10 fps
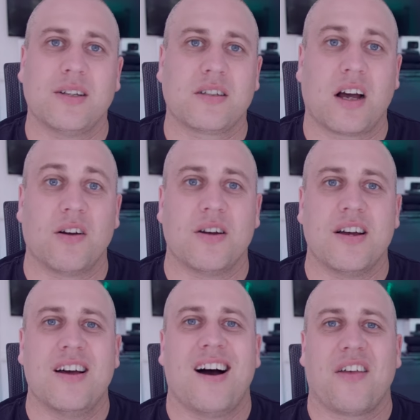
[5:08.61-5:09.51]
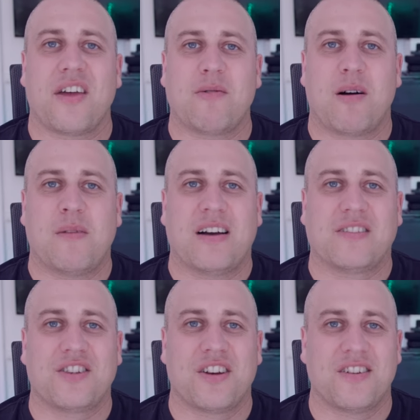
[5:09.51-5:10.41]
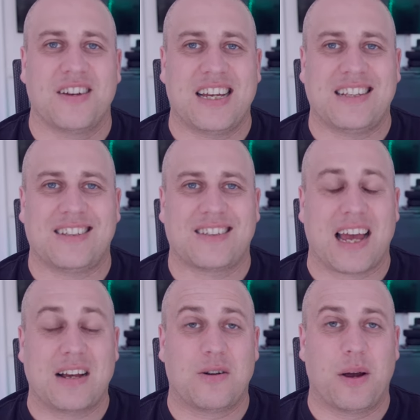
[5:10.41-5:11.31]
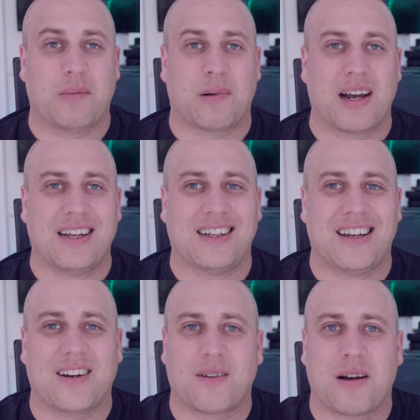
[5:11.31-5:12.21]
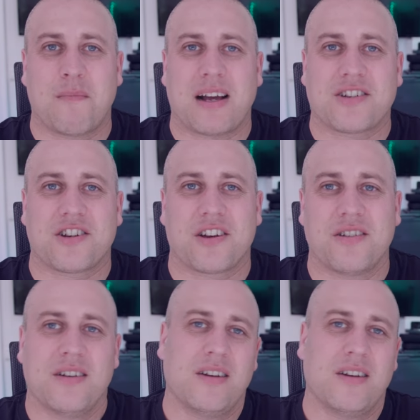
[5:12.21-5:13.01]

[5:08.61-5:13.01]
So I think what I might have to do is take a quick break and I'll come back to you